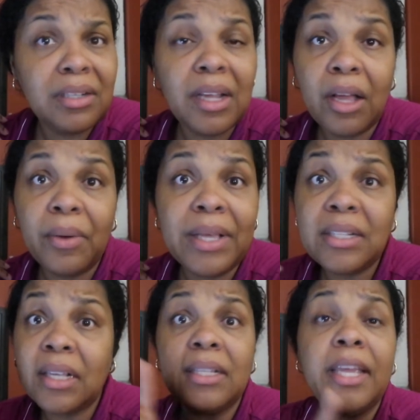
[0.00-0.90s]
No,
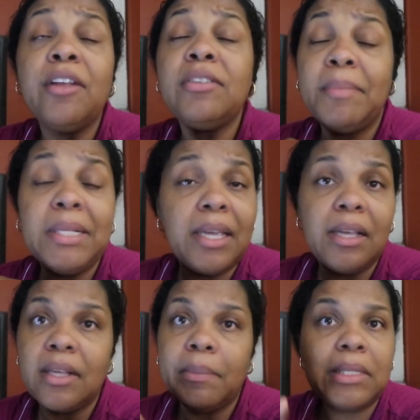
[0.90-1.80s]
it's not. Kiddos, let me tell
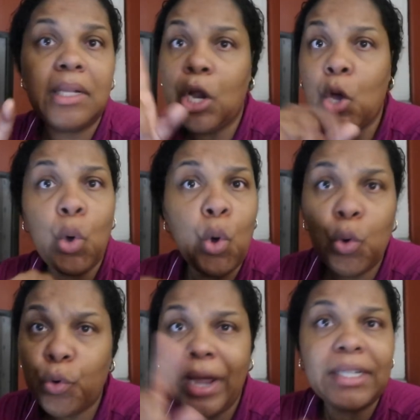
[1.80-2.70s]
y'all something. It's not
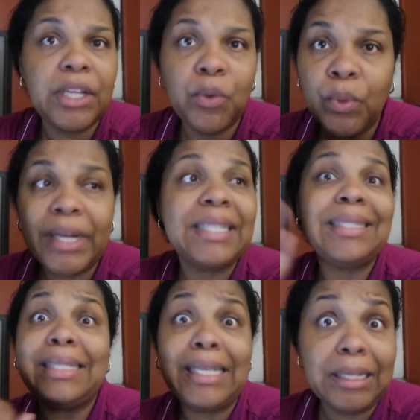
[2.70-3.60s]
all cracked up what it
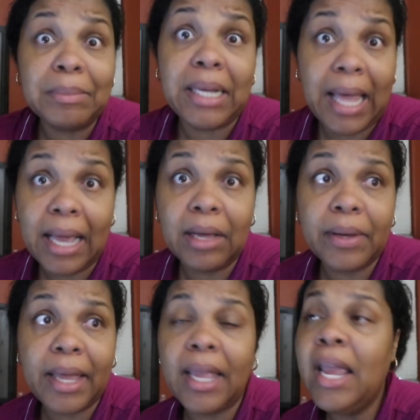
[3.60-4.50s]
seems like,
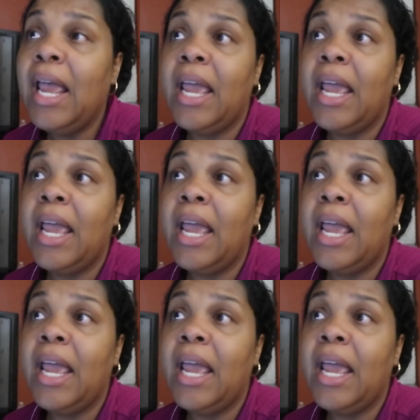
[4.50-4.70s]
okay?